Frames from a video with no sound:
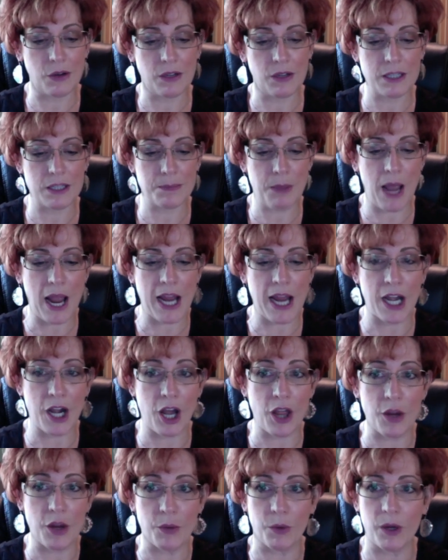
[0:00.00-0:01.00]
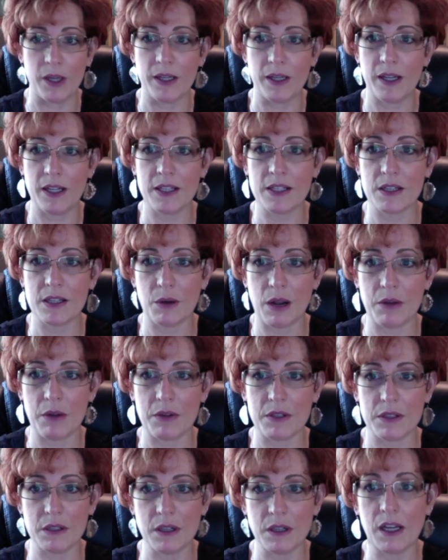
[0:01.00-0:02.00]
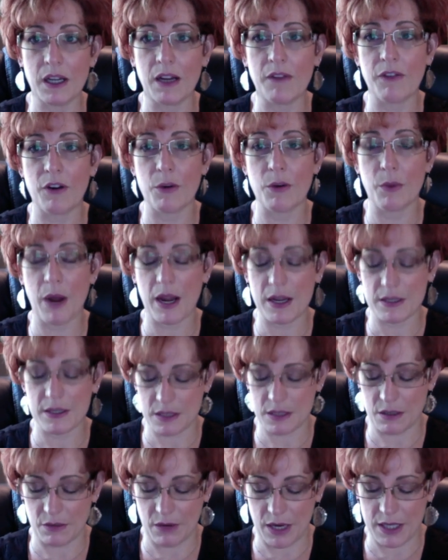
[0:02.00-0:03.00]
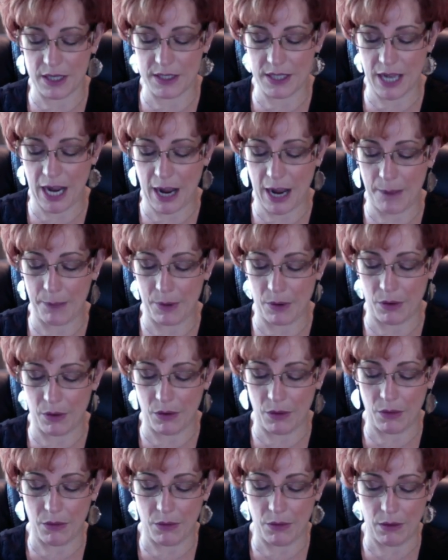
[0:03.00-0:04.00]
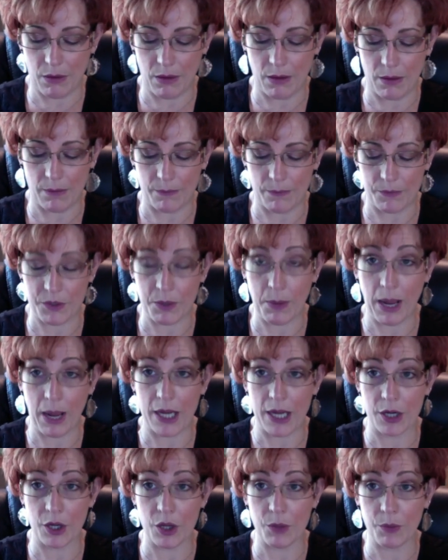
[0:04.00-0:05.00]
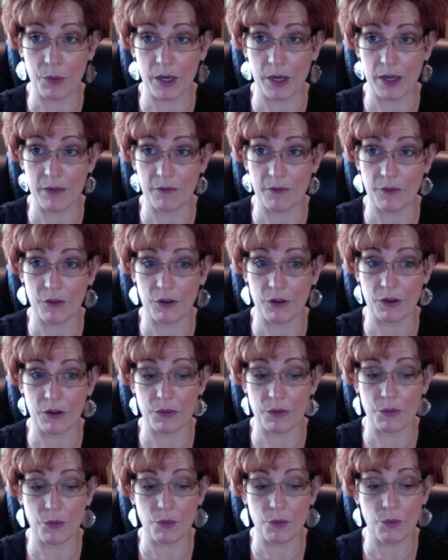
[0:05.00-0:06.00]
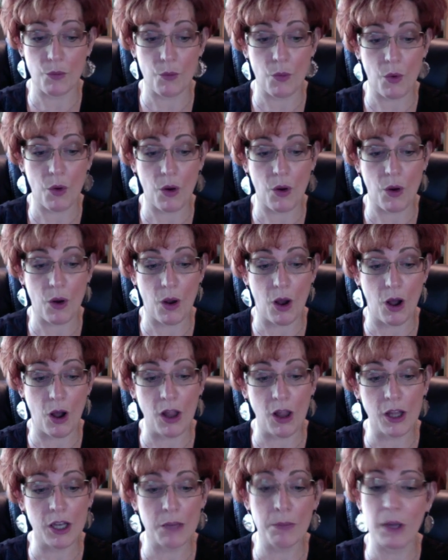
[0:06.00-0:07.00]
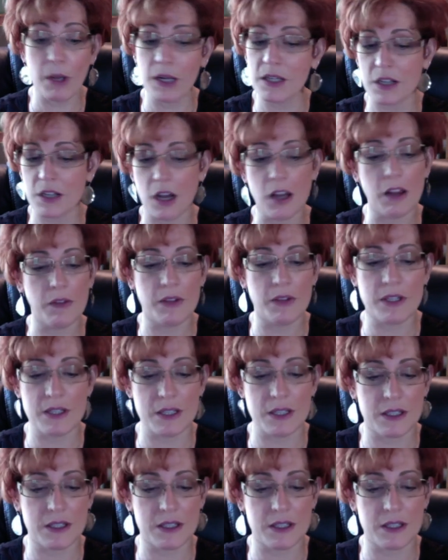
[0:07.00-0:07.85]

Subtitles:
buy another one. And so I was looking for ways to raise capital to buy another one. And for all and amongst all of this is